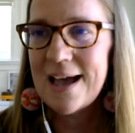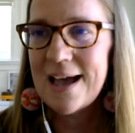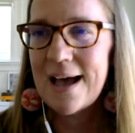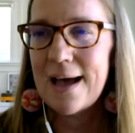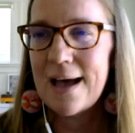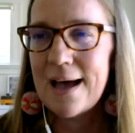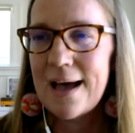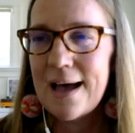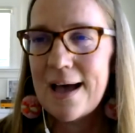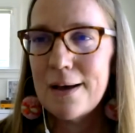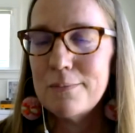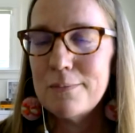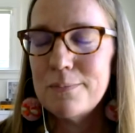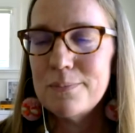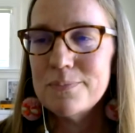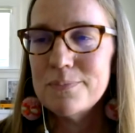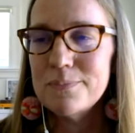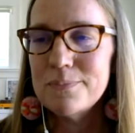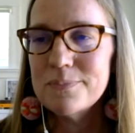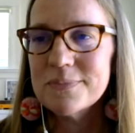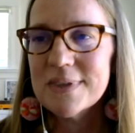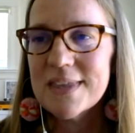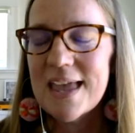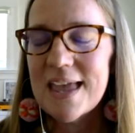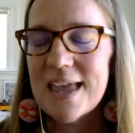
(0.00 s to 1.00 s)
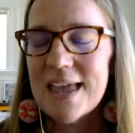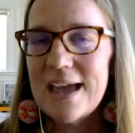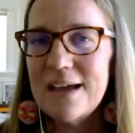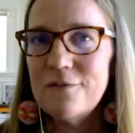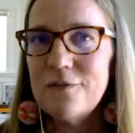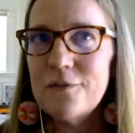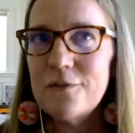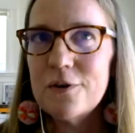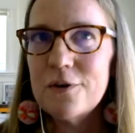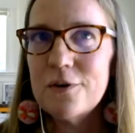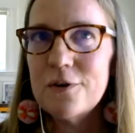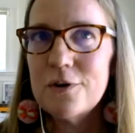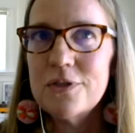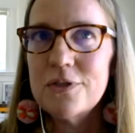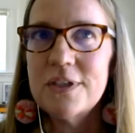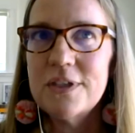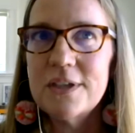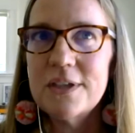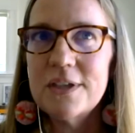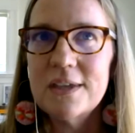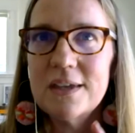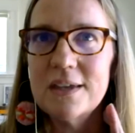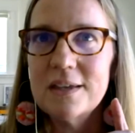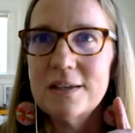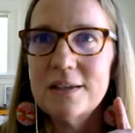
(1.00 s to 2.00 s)
And for
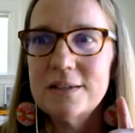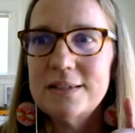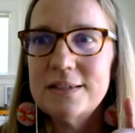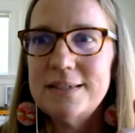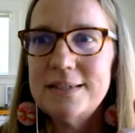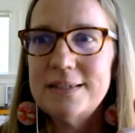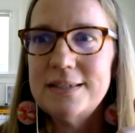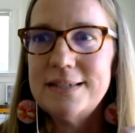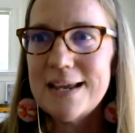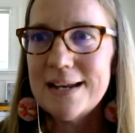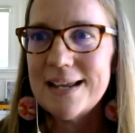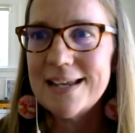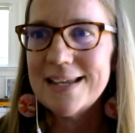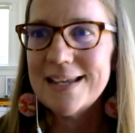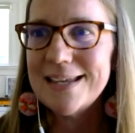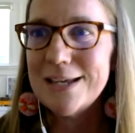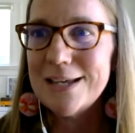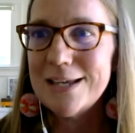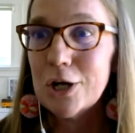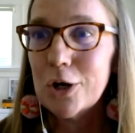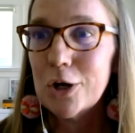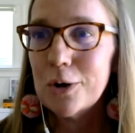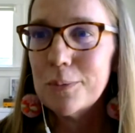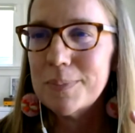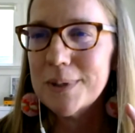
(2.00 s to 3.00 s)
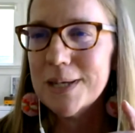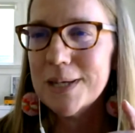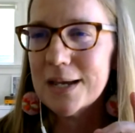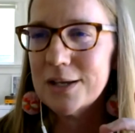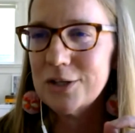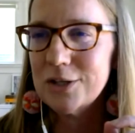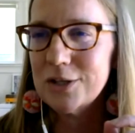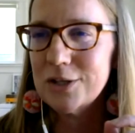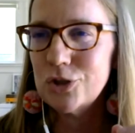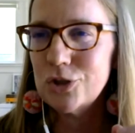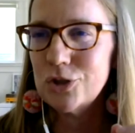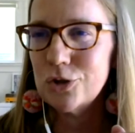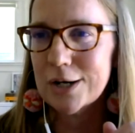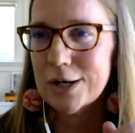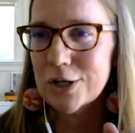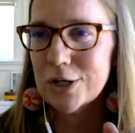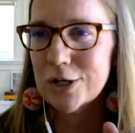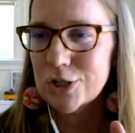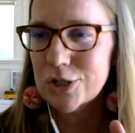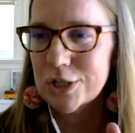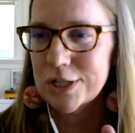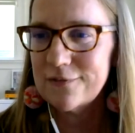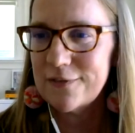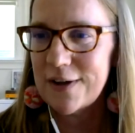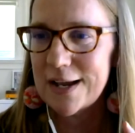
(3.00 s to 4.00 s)
the data here, because you're
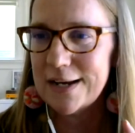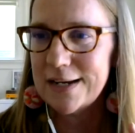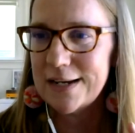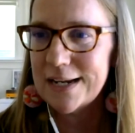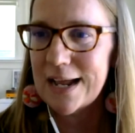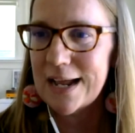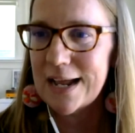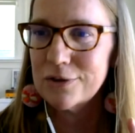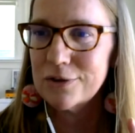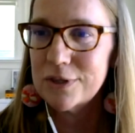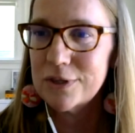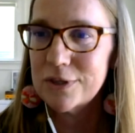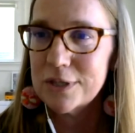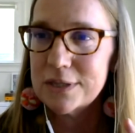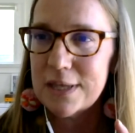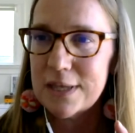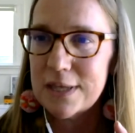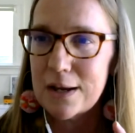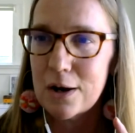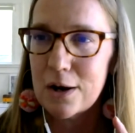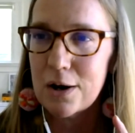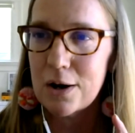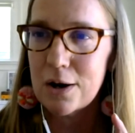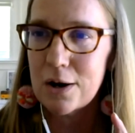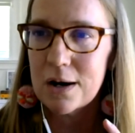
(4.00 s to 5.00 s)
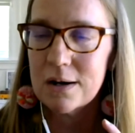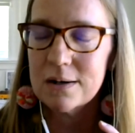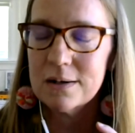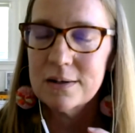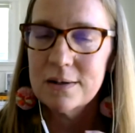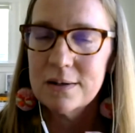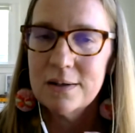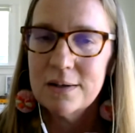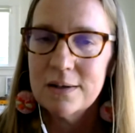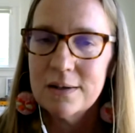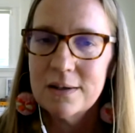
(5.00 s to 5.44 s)
actually finding out that they are